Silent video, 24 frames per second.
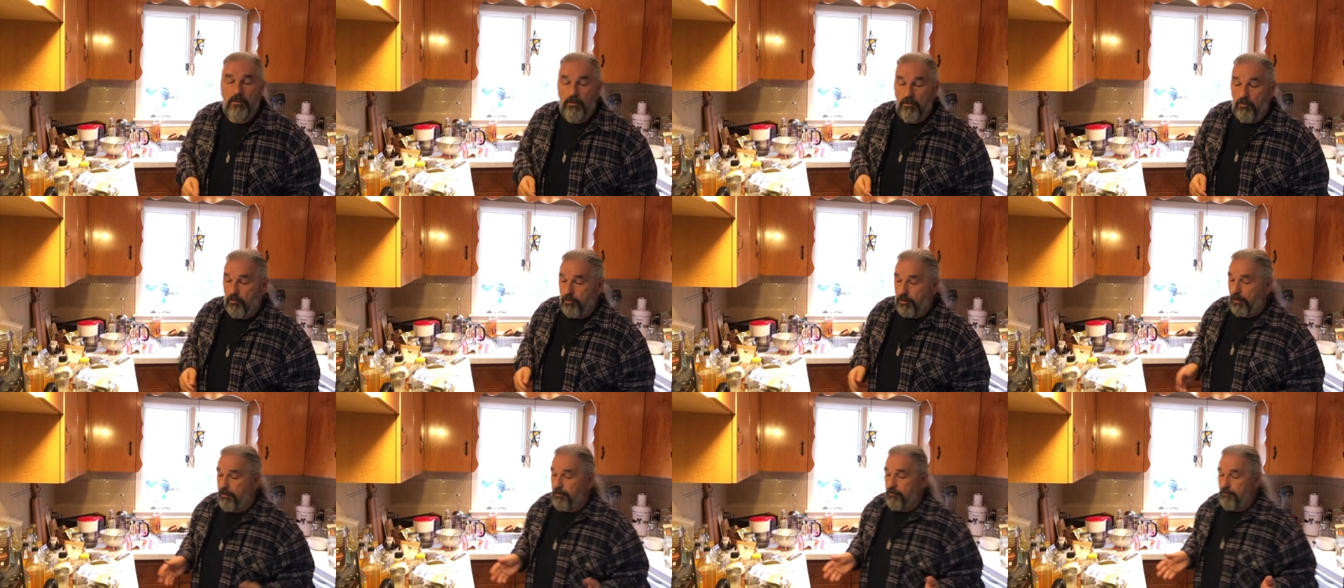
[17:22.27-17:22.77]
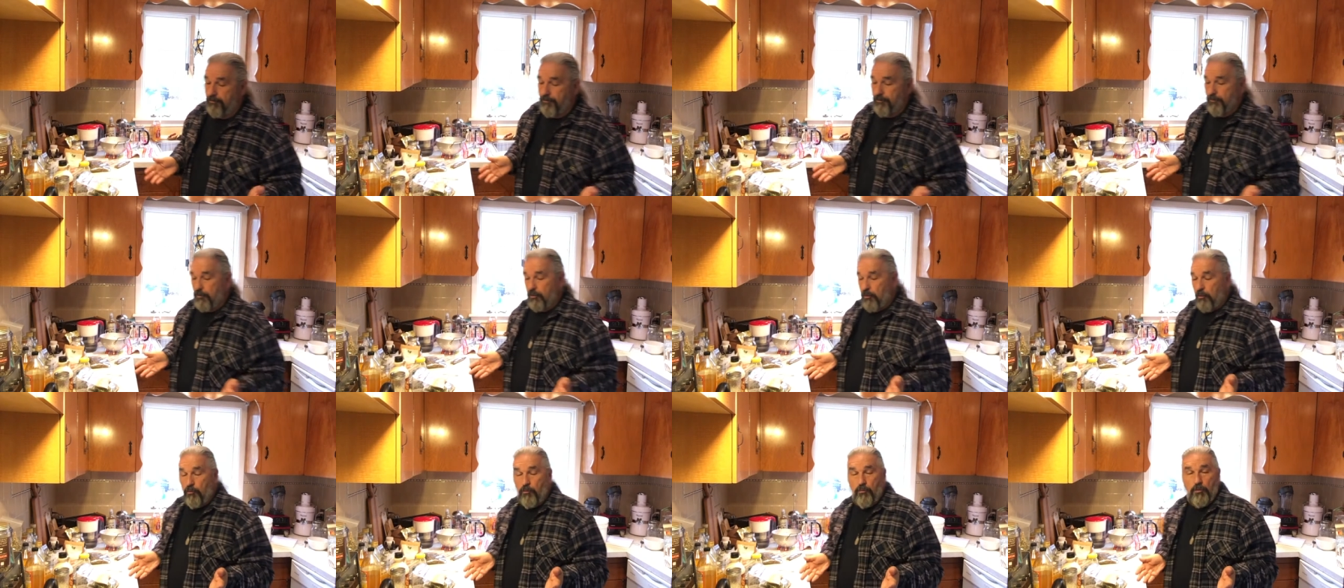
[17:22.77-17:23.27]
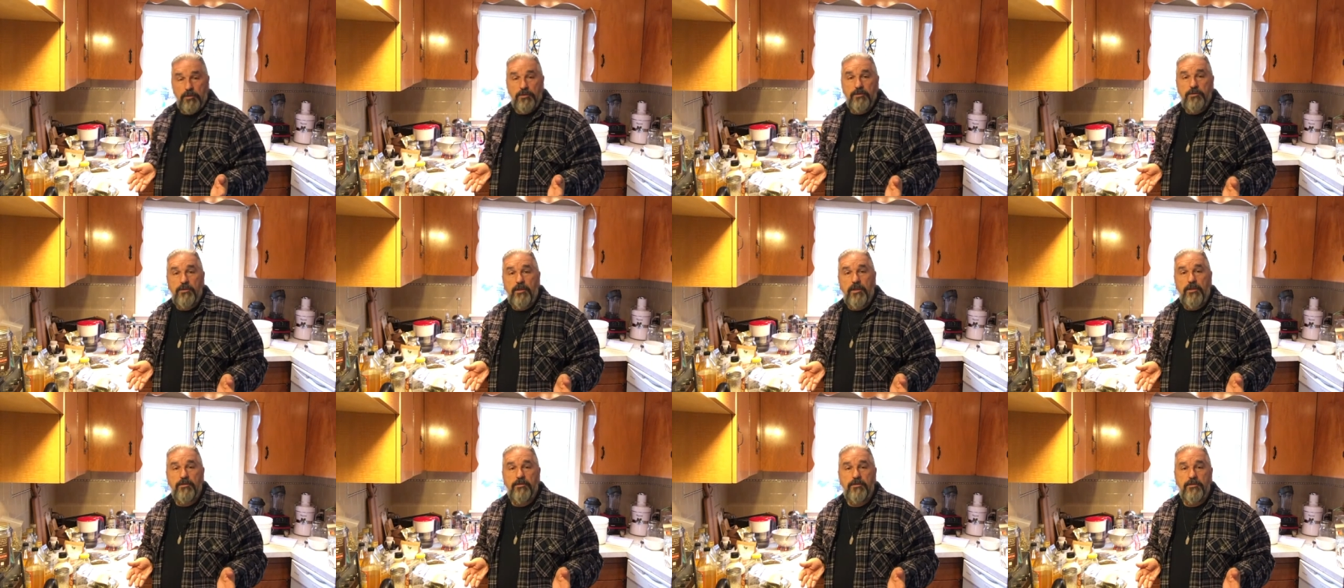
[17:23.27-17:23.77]
Okay, so once
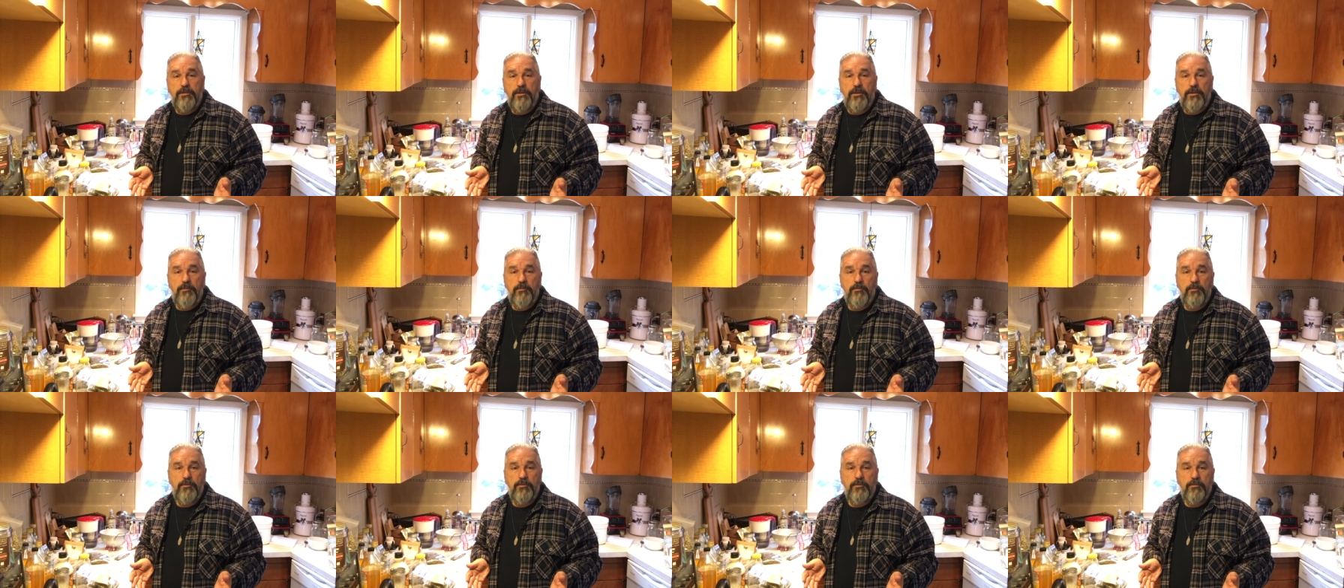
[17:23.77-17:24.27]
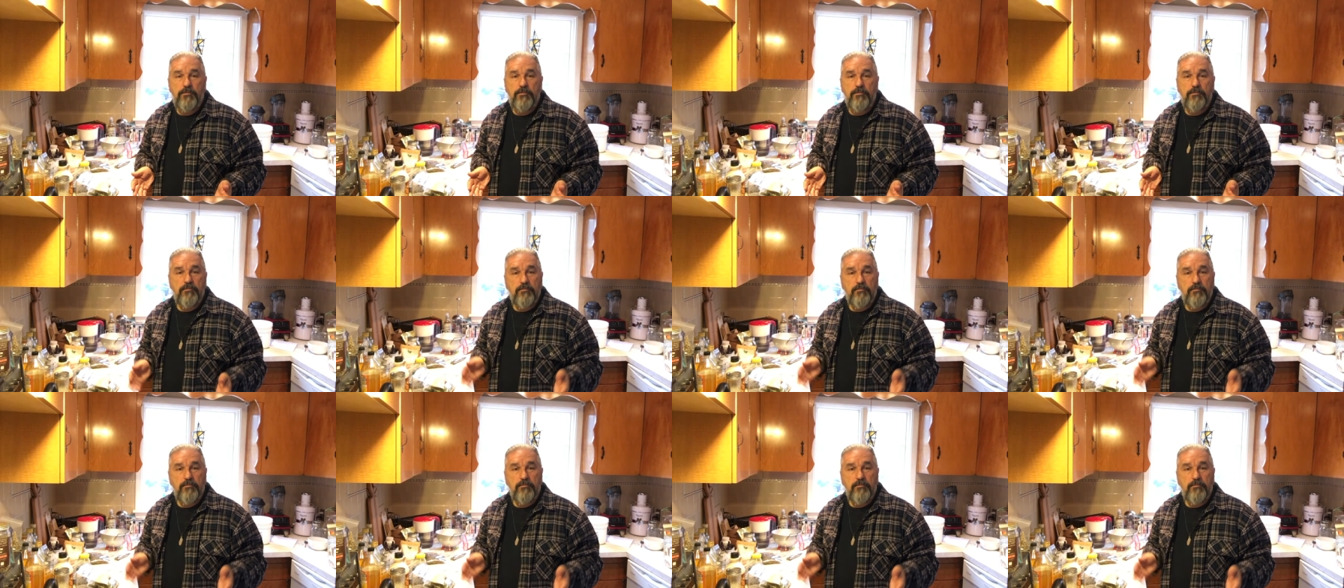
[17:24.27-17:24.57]
that steeps,